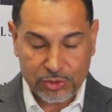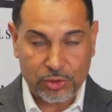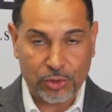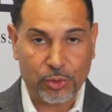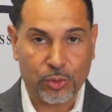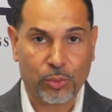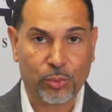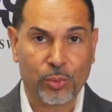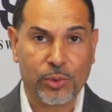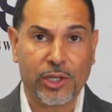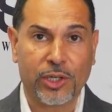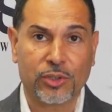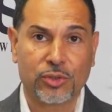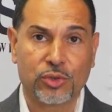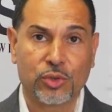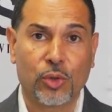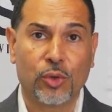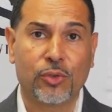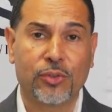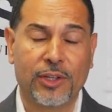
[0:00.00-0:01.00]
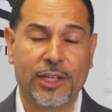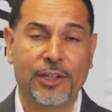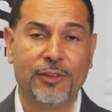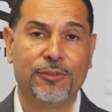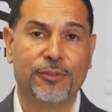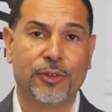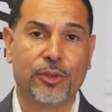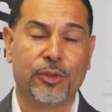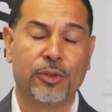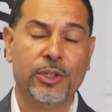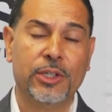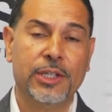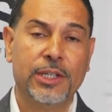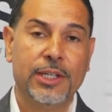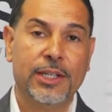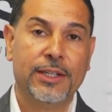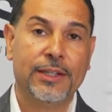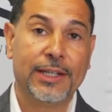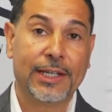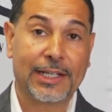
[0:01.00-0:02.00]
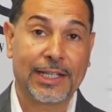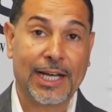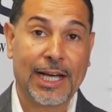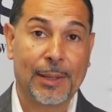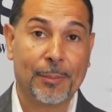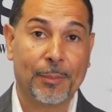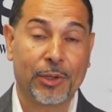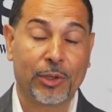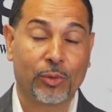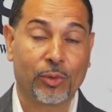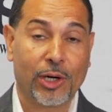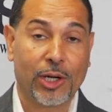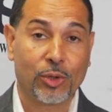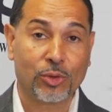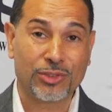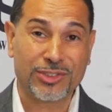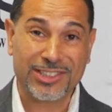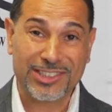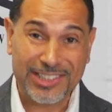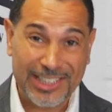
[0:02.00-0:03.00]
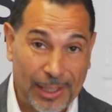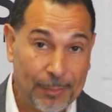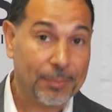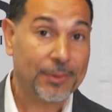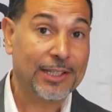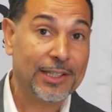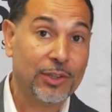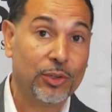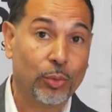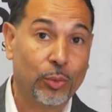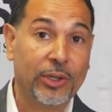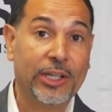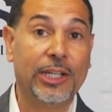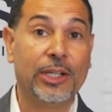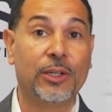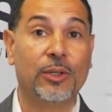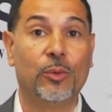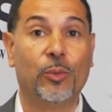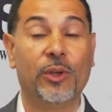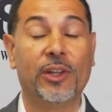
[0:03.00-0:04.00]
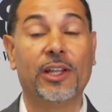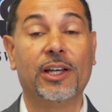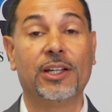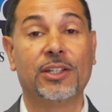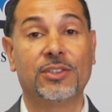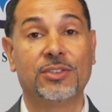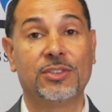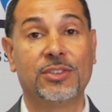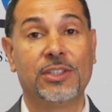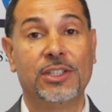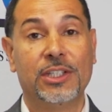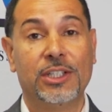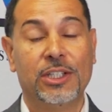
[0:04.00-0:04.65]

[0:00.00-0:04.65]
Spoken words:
So we are so thankful that Common Ground stepped in the ring with us